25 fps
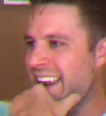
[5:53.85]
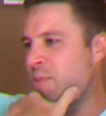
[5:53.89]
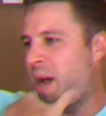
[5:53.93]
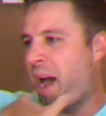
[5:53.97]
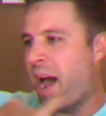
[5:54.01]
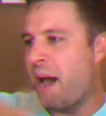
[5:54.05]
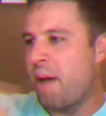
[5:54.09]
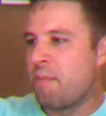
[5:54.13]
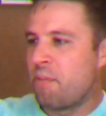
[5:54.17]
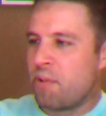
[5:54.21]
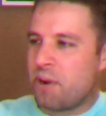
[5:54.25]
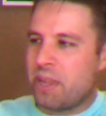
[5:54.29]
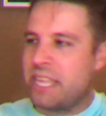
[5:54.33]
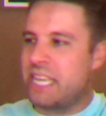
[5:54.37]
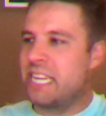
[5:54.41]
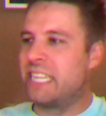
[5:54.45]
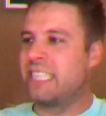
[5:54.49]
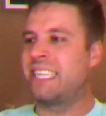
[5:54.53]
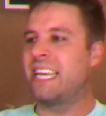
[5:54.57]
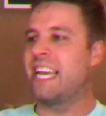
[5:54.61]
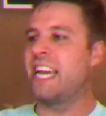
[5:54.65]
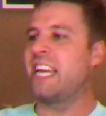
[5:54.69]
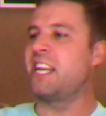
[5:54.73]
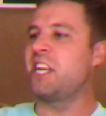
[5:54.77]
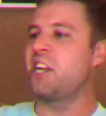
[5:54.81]
I'm really
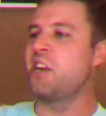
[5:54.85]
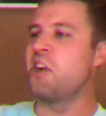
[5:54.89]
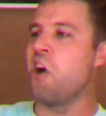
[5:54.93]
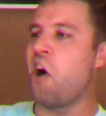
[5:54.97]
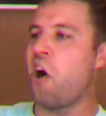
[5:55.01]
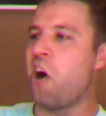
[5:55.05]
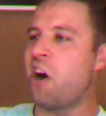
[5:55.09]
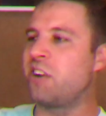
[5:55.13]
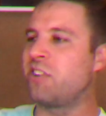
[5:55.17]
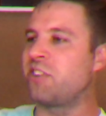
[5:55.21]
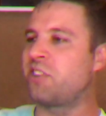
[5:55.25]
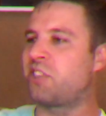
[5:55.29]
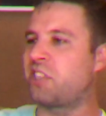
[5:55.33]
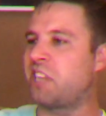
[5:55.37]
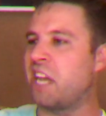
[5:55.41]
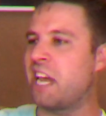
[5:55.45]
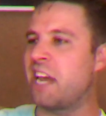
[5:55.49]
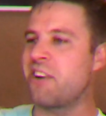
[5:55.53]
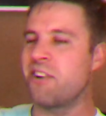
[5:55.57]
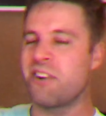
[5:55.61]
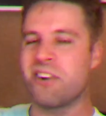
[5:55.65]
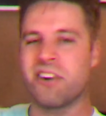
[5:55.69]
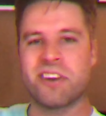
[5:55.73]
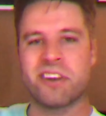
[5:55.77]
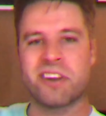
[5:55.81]
into any
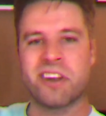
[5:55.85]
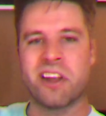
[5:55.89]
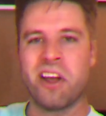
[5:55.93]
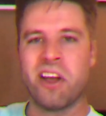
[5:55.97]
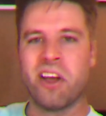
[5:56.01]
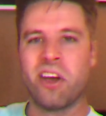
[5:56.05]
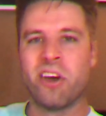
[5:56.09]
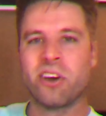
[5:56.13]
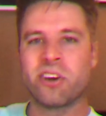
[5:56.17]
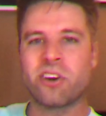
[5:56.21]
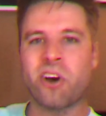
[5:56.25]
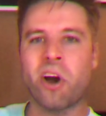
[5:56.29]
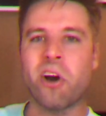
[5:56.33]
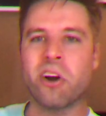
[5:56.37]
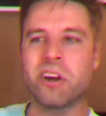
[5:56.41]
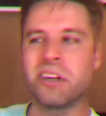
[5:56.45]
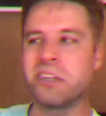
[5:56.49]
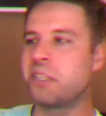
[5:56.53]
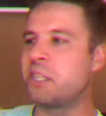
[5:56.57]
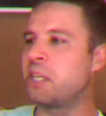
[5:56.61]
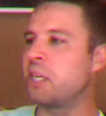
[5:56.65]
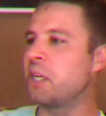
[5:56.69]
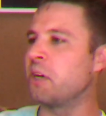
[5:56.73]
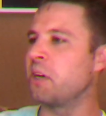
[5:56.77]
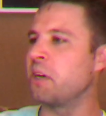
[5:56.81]
non-standard car
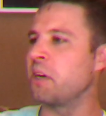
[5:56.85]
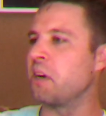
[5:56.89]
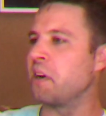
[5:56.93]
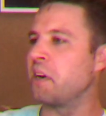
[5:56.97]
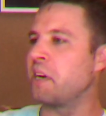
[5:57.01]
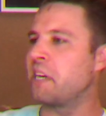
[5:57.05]
interior.